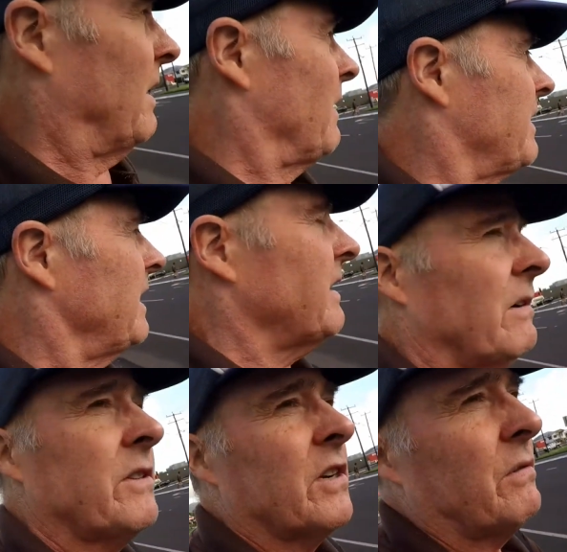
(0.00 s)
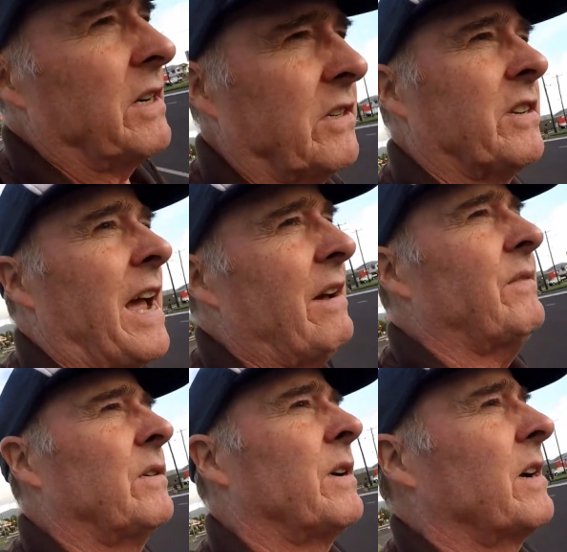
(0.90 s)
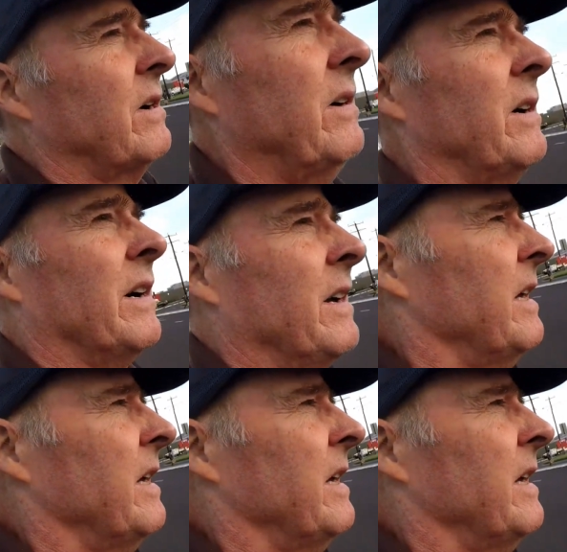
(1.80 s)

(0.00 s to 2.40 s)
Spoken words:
I think consequences have to occur.